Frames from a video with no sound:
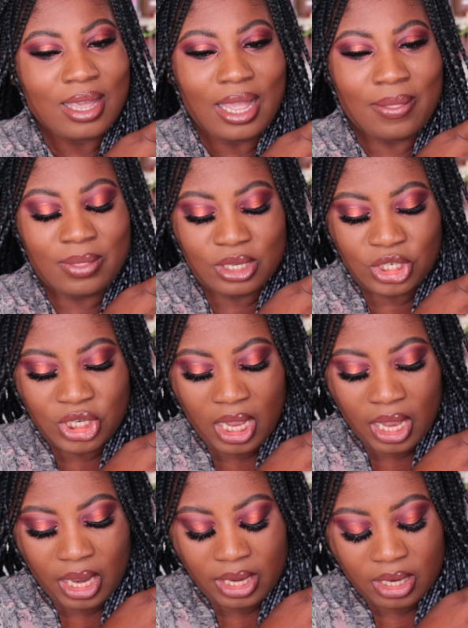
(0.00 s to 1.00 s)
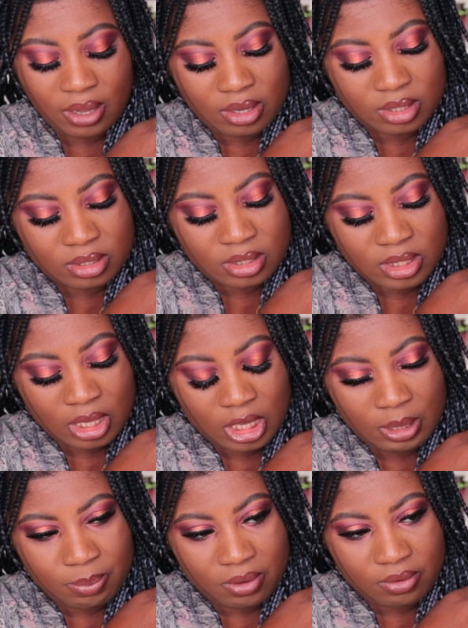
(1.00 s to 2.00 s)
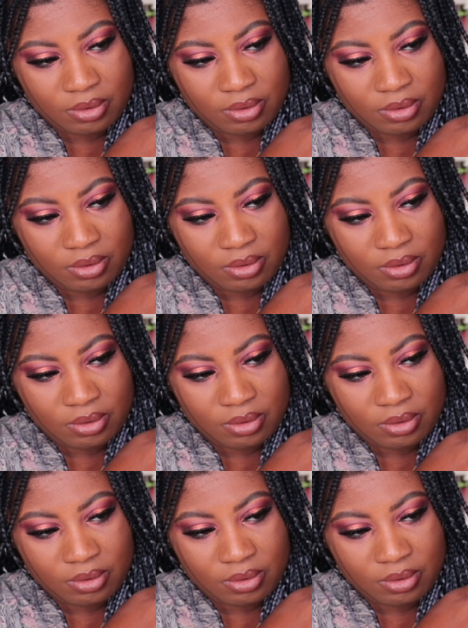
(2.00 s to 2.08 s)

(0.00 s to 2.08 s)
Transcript: in the shade Deep.